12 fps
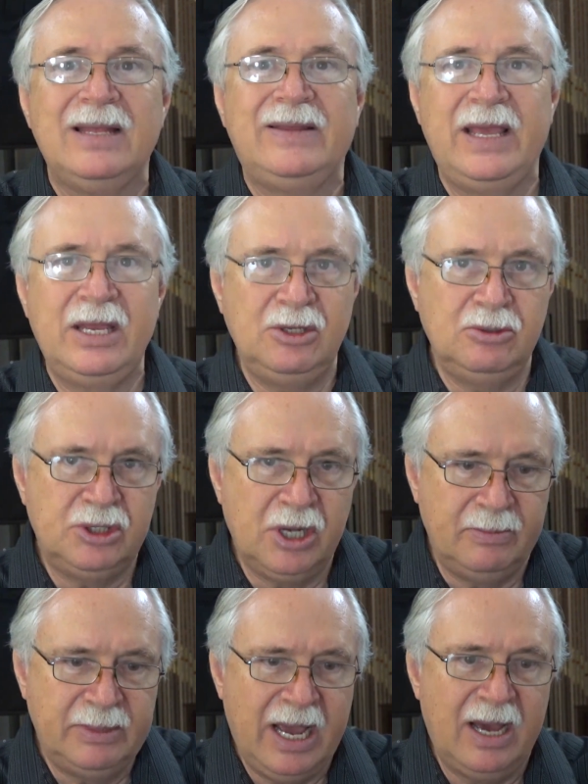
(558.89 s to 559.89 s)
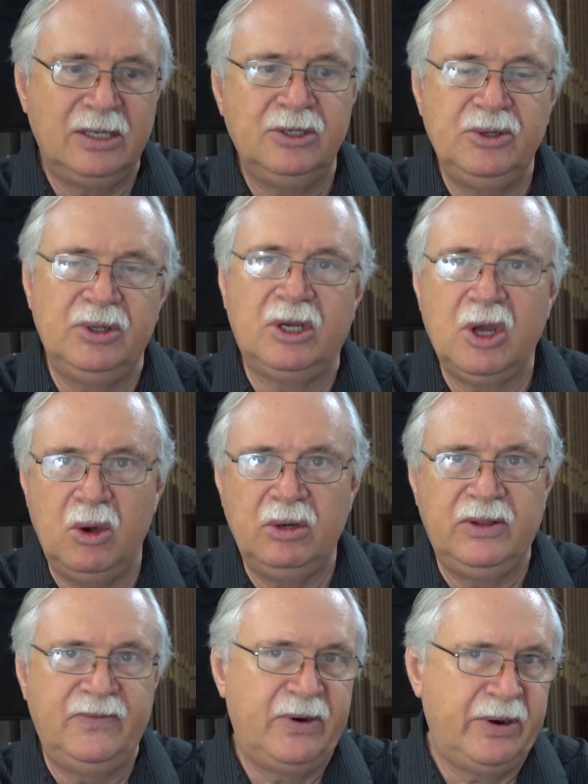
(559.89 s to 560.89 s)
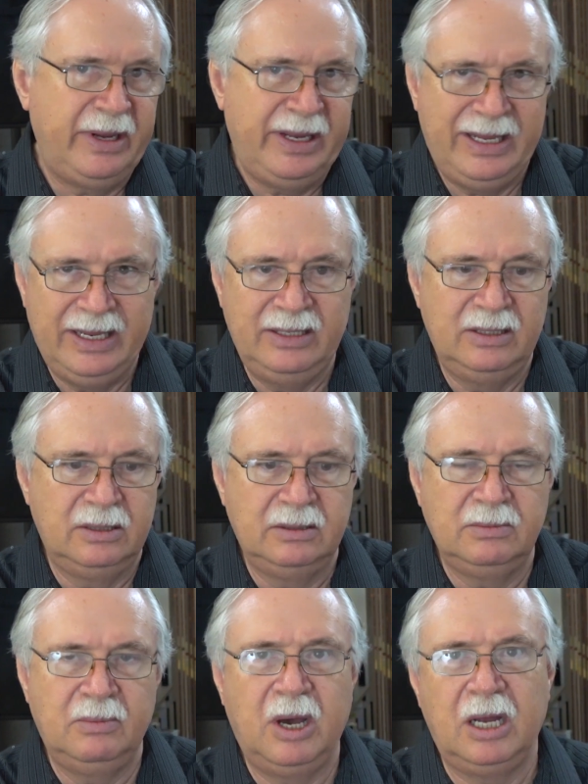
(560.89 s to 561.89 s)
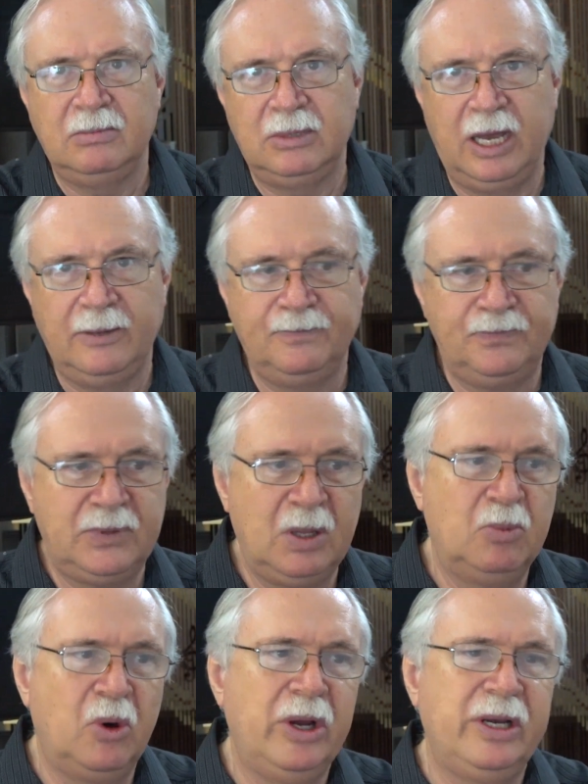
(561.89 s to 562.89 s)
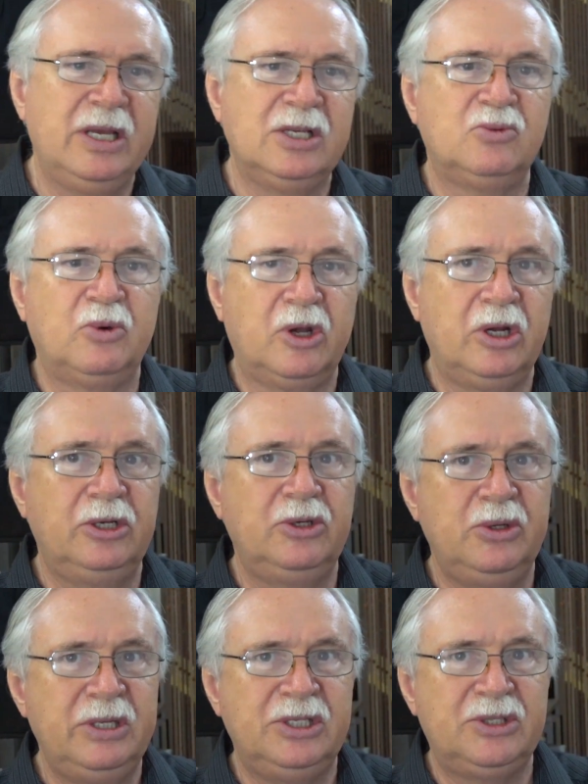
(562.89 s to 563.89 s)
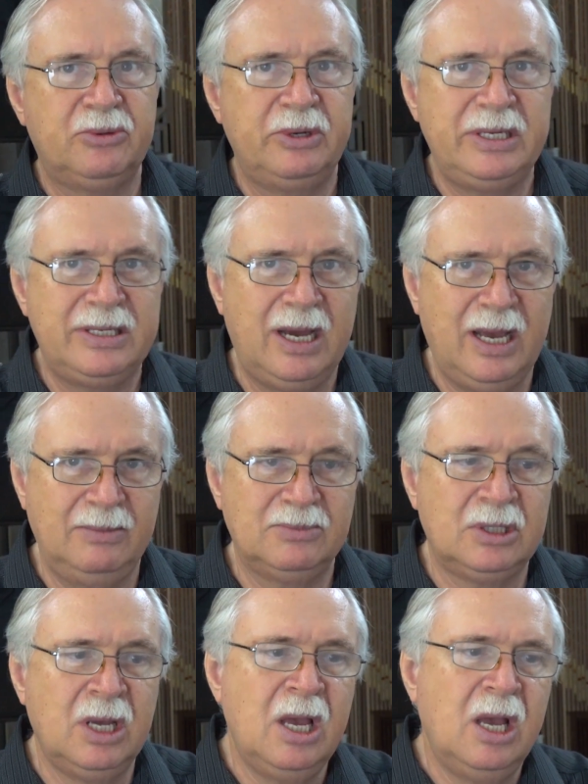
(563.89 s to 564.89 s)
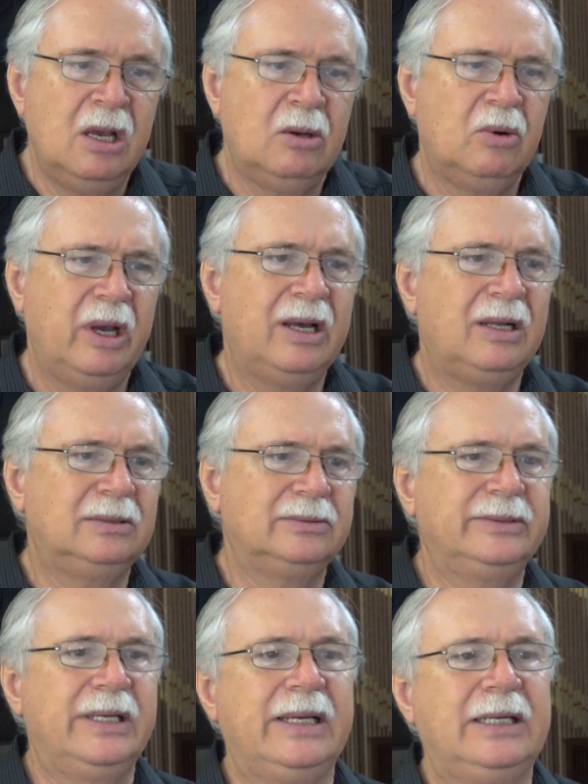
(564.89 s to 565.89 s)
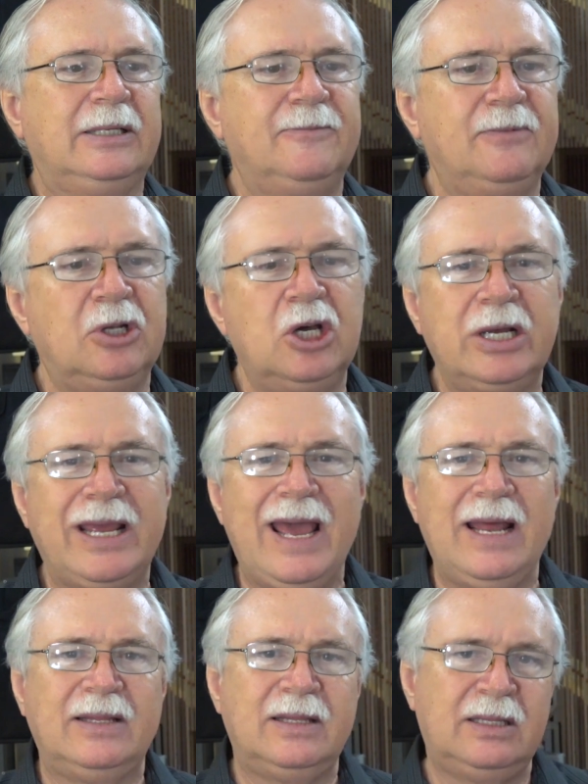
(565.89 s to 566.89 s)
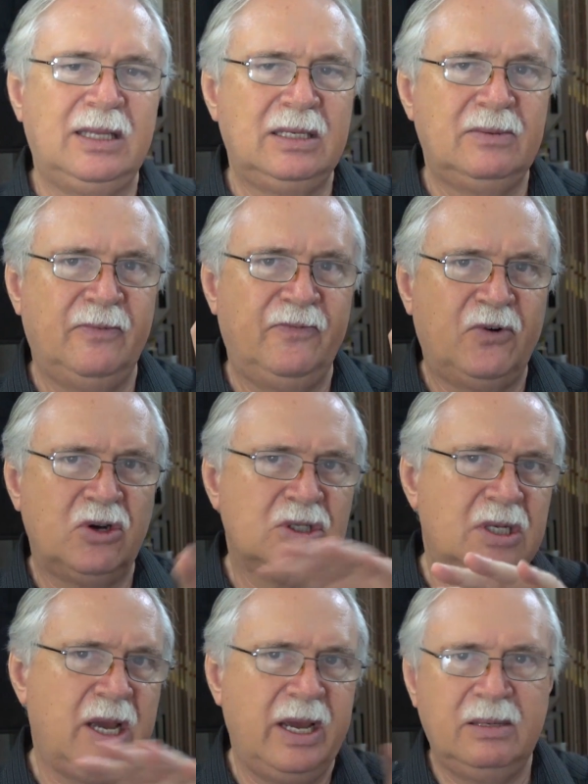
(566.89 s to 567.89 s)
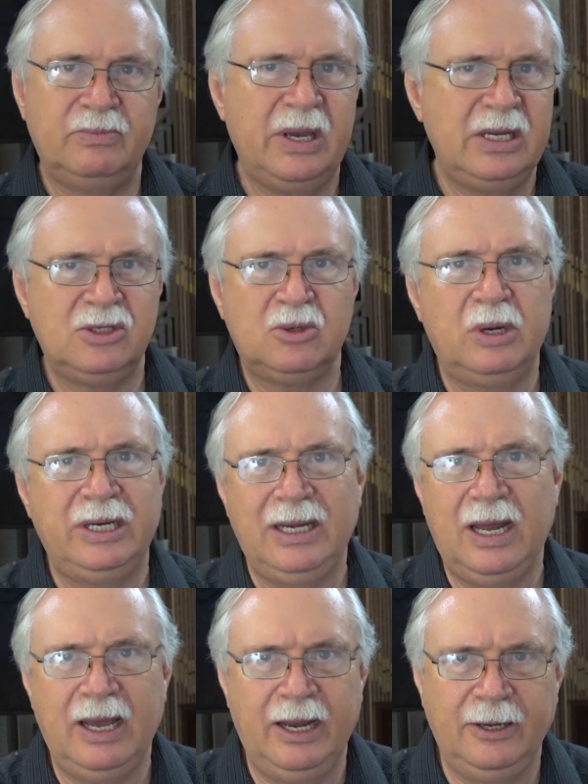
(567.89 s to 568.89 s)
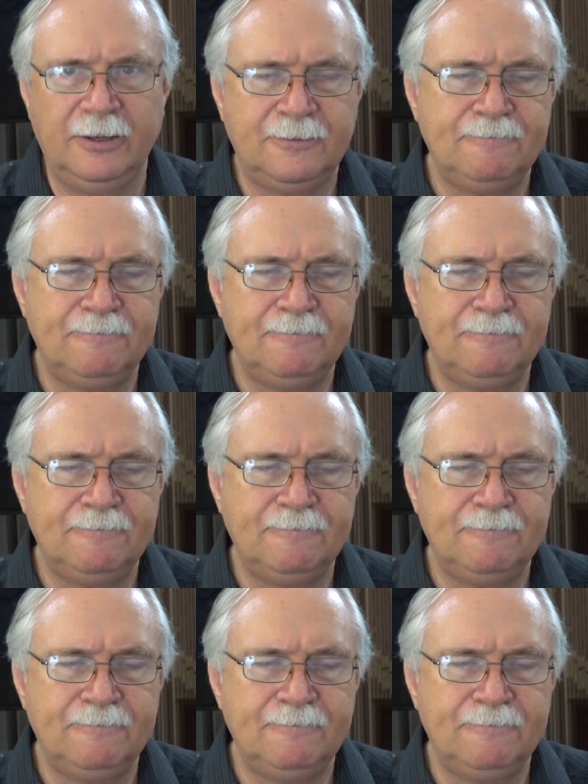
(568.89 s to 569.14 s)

Then you jump down and do the coda at the very end, bottom line. The point is, we're going to do these three times. Well, look at the first line on page twenty-nine.